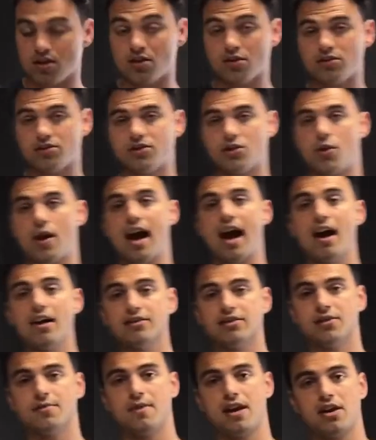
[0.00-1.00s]
So how
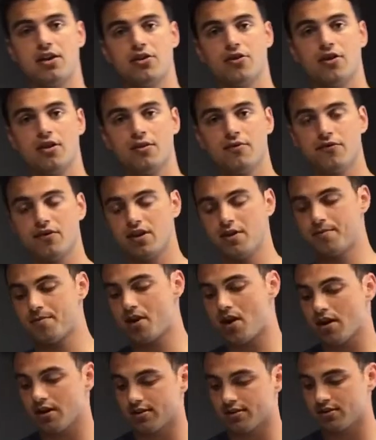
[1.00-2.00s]
to make your freedom
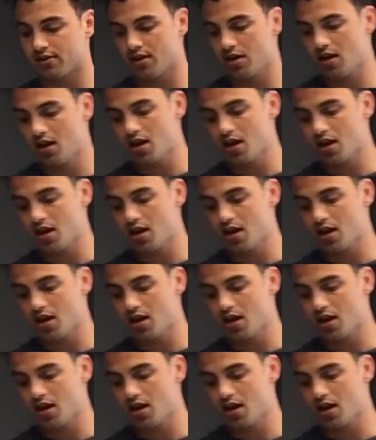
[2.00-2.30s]
box.